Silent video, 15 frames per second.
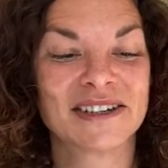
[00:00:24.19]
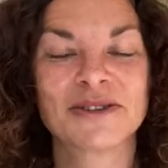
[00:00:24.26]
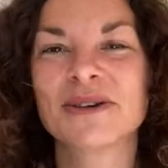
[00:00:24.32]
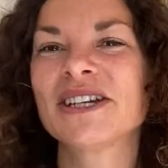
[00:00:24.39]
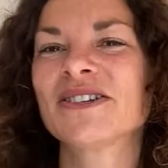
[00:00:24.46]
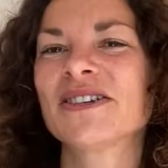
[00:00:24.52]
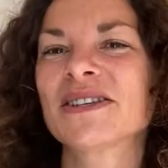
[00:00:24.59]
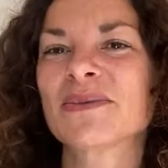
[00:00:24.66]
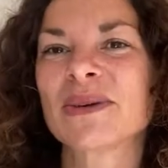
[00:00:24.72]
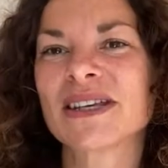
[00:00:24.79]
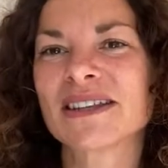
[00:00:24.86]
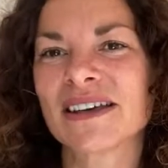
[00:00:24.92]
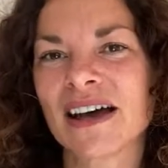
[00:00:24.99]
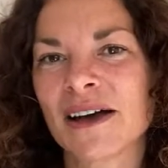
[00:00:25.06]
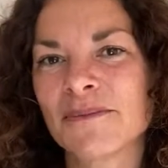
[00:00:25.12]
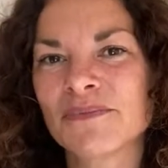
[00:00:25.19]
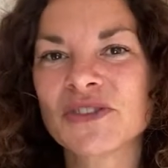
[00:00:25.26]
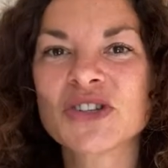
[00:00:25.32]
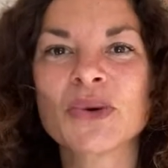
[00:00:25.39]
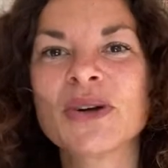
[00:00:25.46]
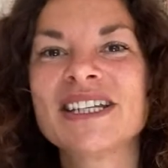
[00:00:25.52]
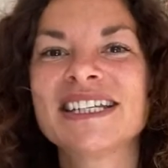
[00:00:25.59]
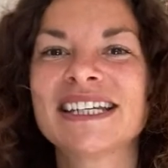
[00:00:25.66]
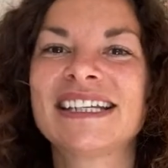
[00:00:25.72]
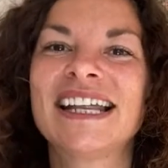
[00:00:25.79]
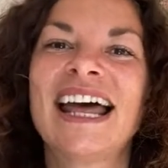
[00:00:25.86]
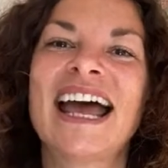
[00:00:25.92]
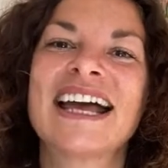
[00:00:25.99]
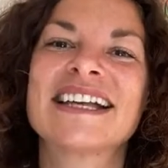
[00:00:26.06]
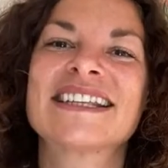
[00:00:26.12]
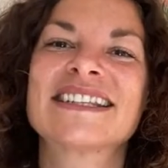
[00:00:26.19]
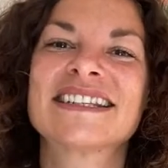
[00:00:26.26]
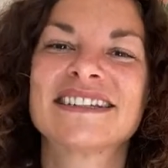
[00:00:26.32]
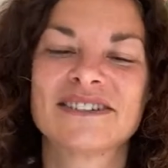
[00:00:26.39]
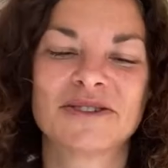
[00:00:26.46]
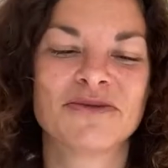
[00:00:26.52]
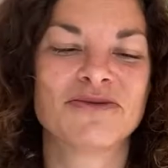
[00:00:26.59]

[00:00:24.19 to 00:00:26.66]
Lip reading: creatures with jointed legs,